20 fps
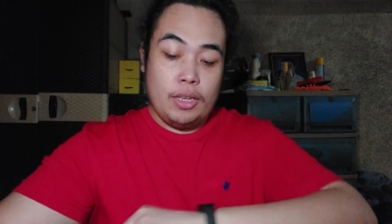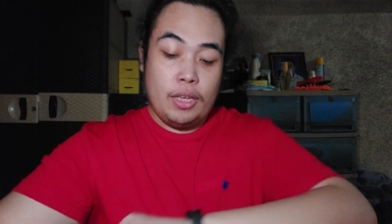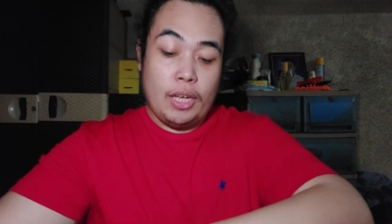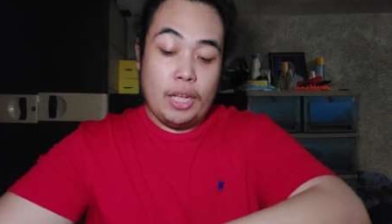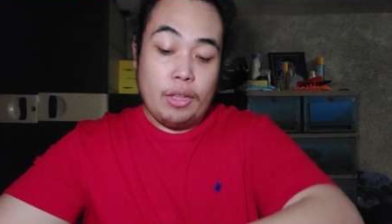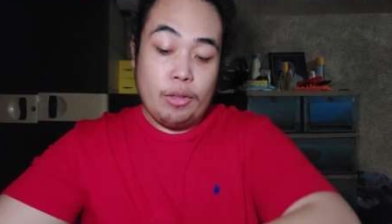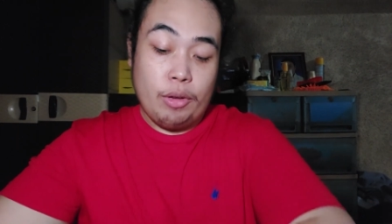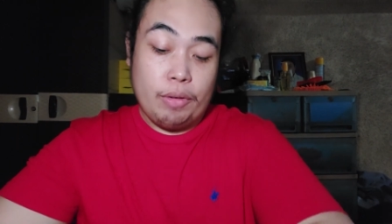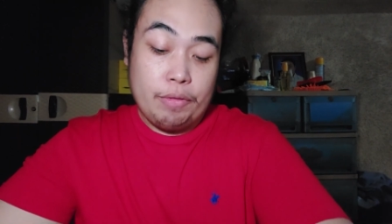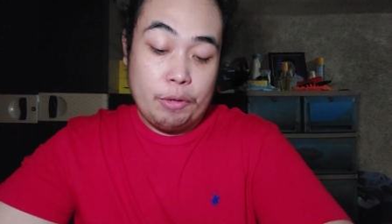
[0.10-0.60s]

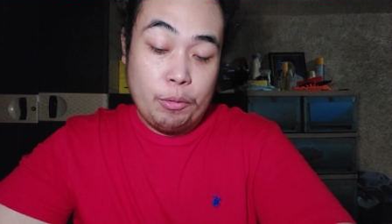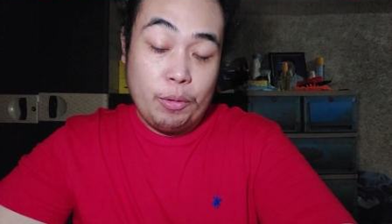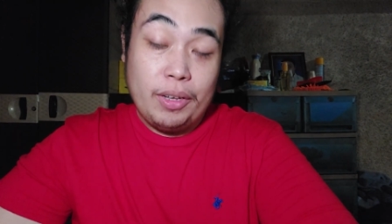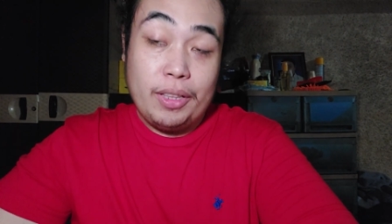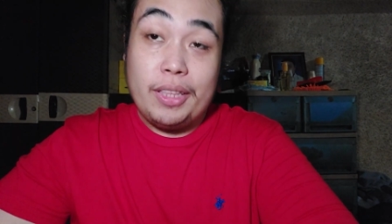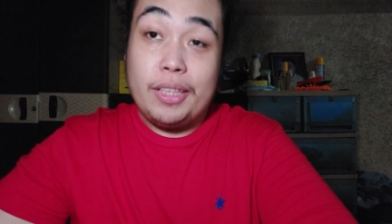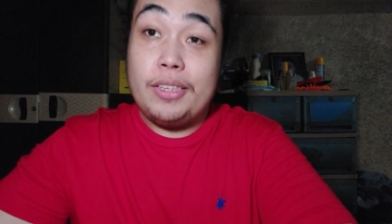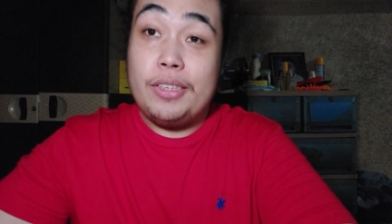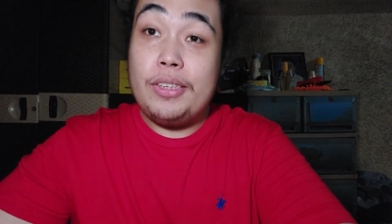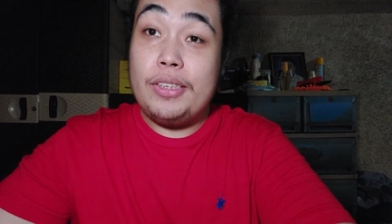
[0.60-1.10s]
Hello
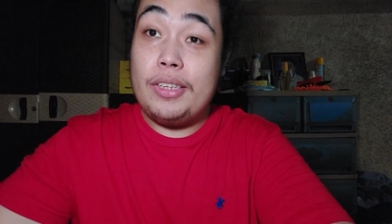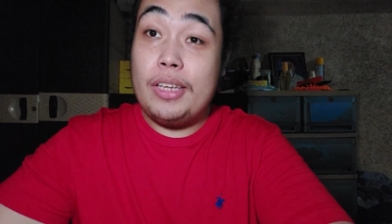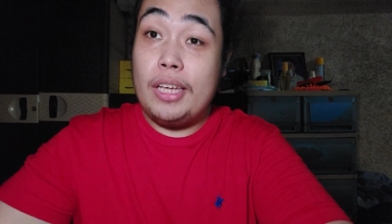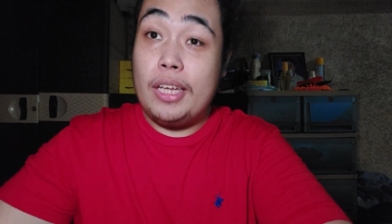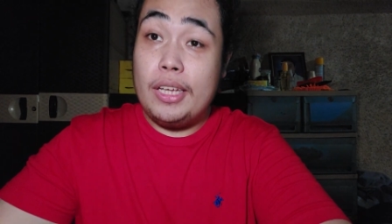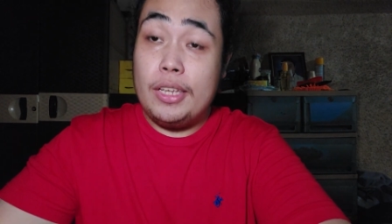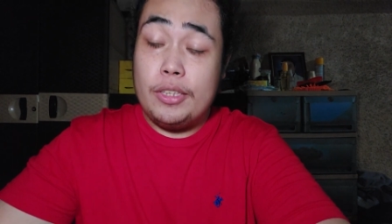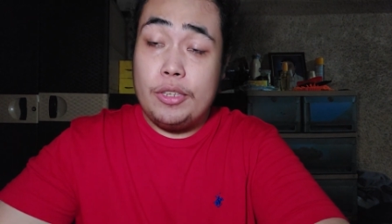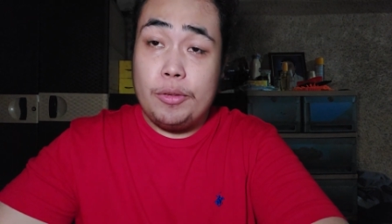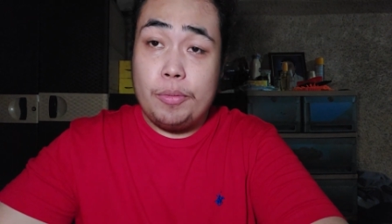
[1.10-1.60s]
everyone, this
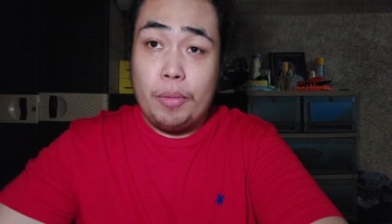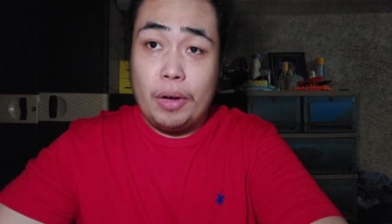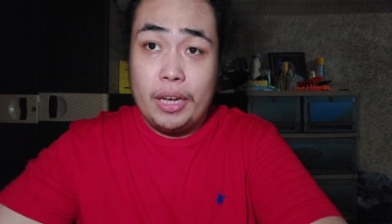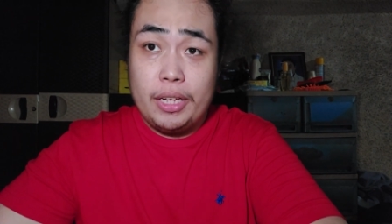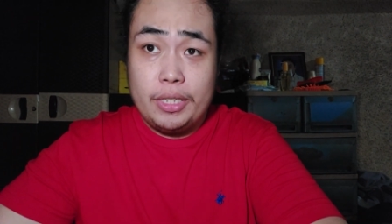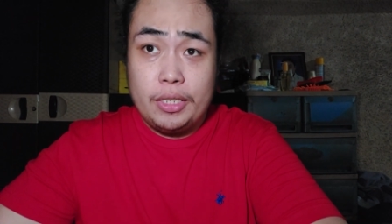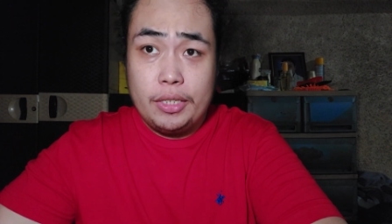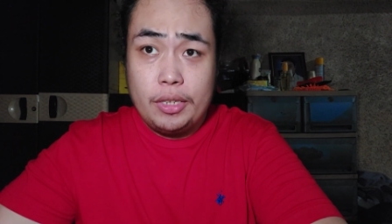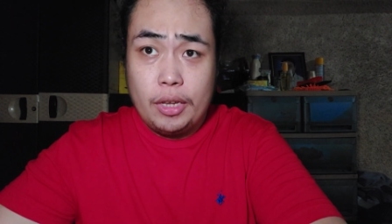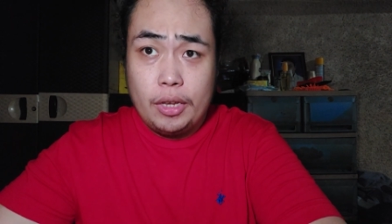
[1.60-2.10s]
is
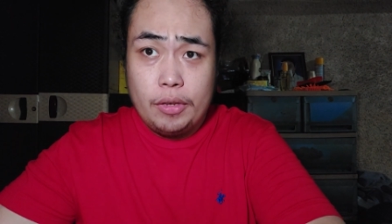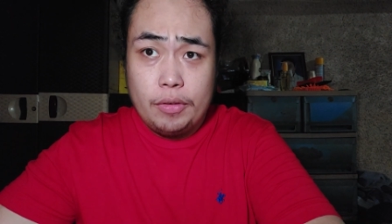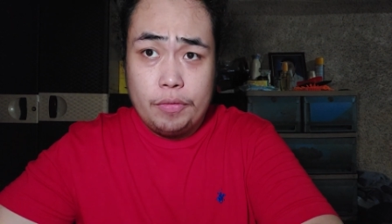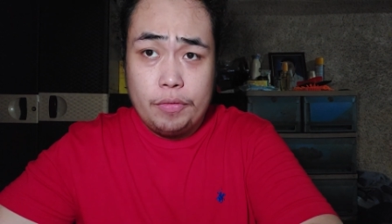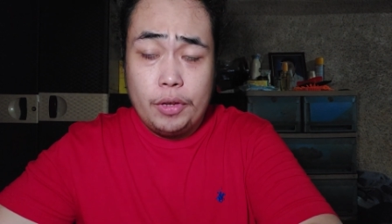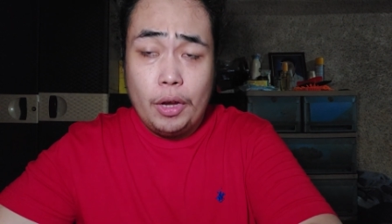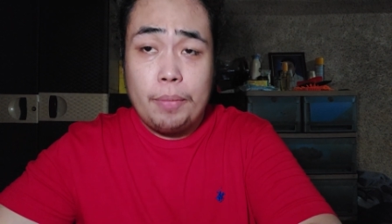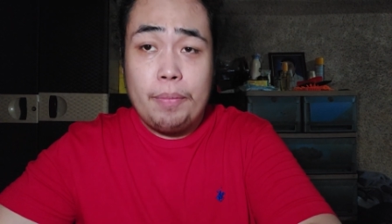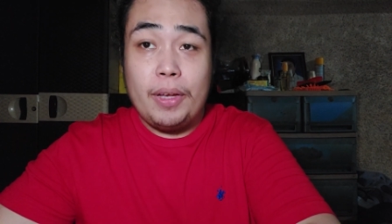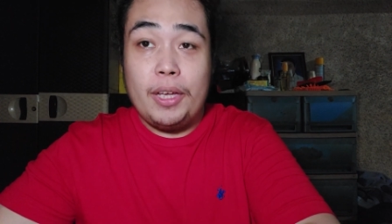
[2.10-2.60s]
Mike
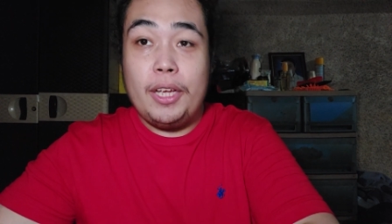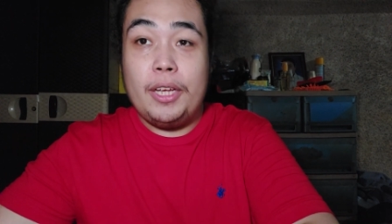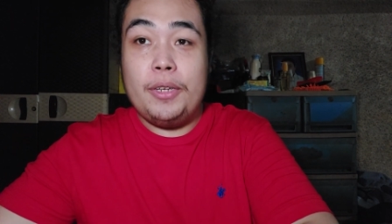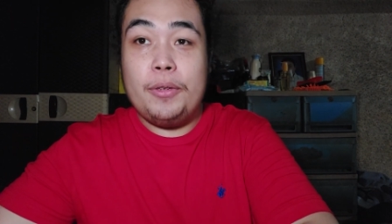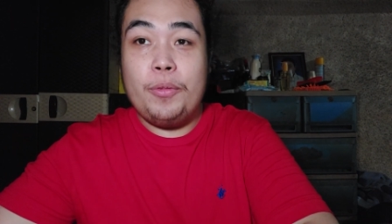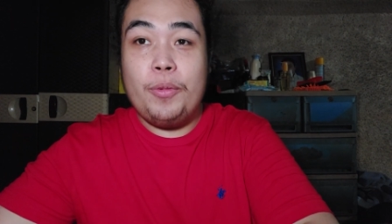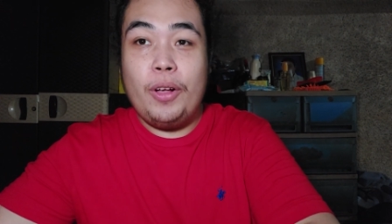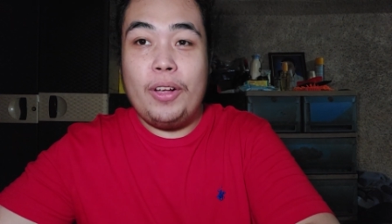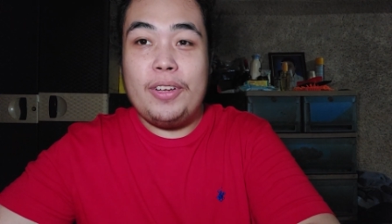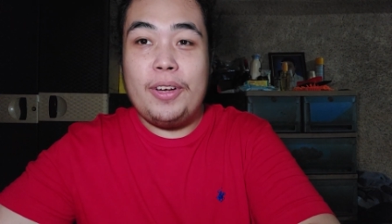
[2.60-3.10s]
Dave Yap
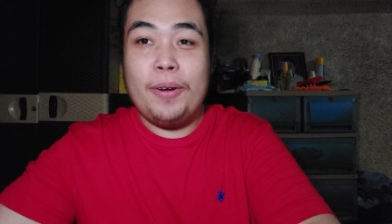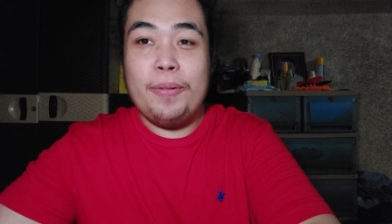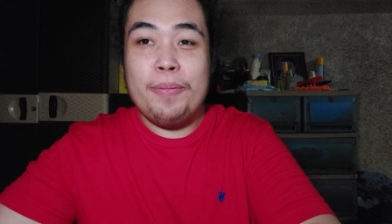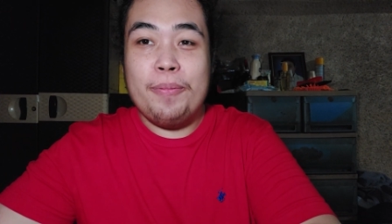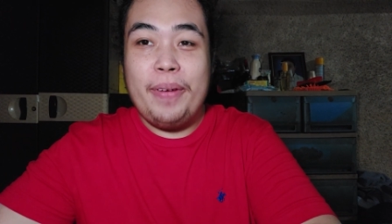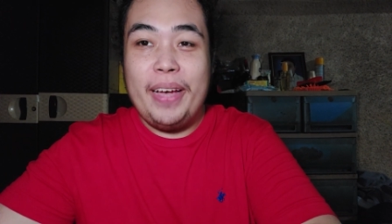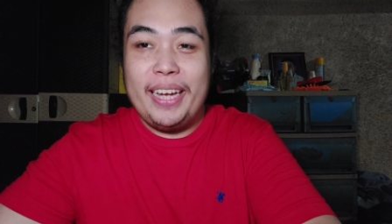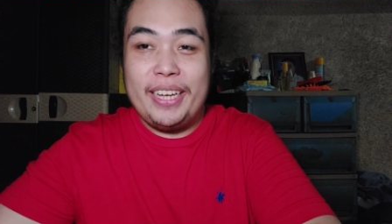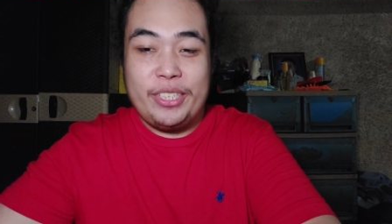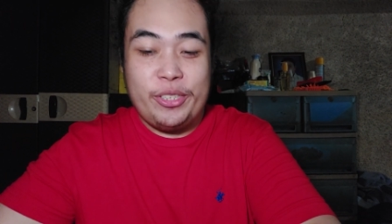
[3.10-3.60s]
and
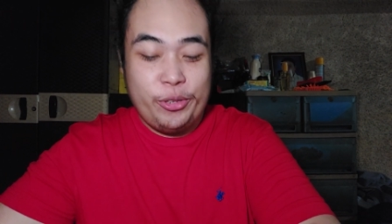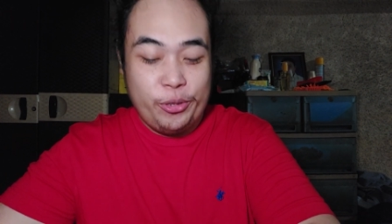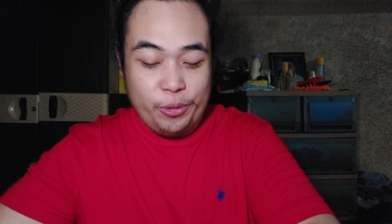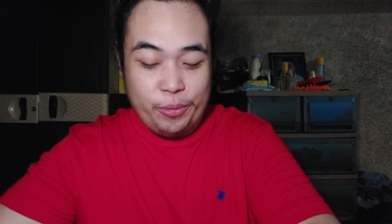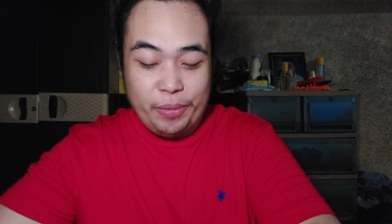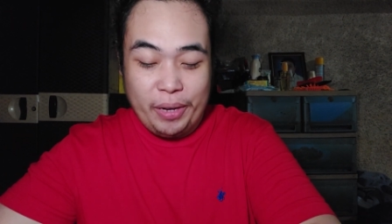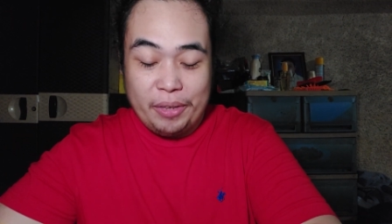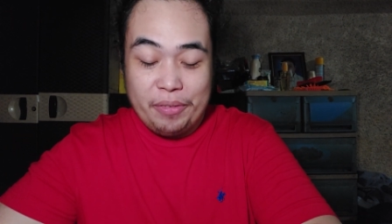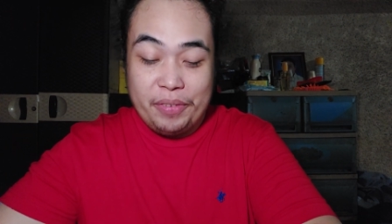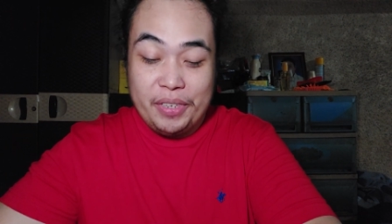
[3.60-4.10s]
welcome back to
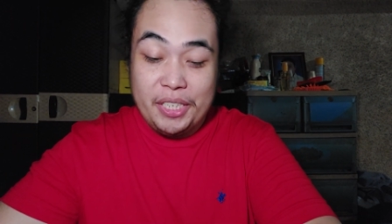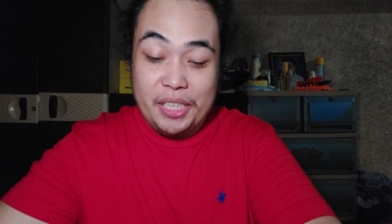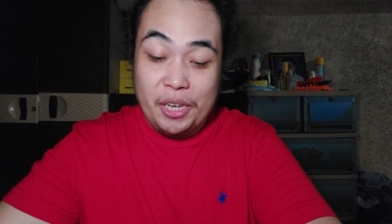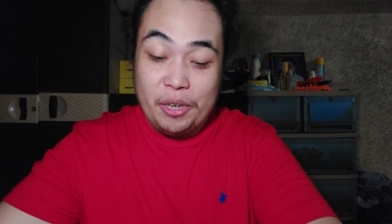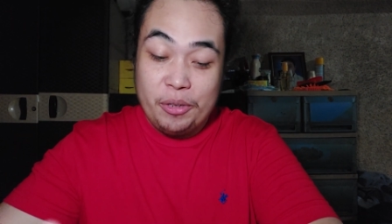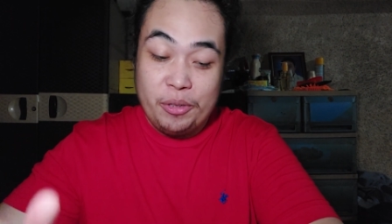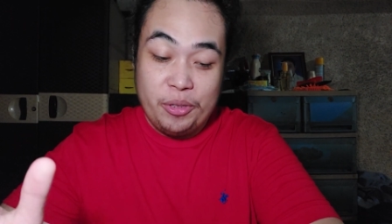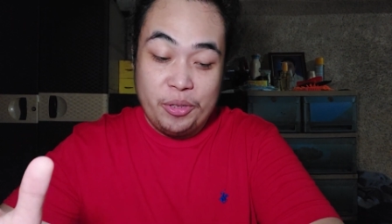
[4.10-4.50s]
my video.